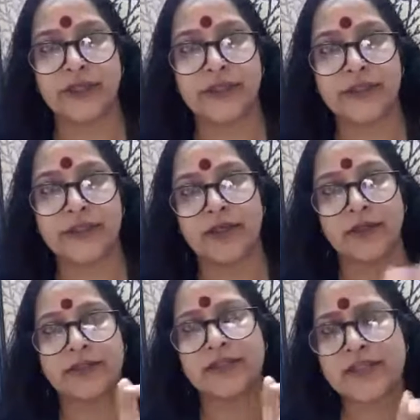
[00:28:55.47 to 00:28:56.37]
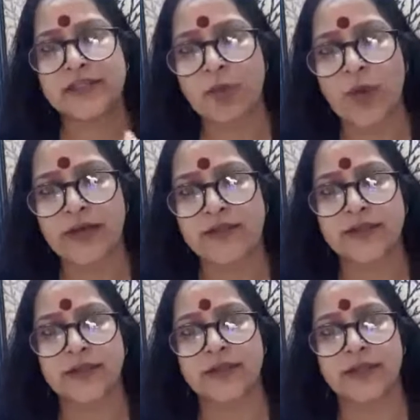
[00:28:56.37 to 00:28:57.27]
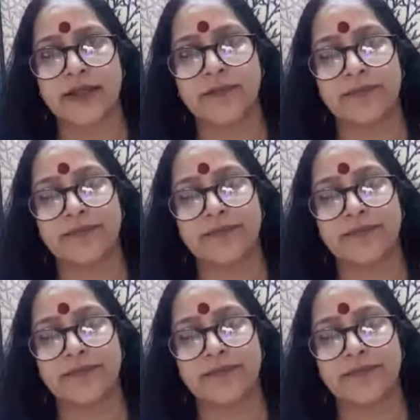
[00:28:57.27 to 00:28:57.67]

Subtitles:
each other just one single day.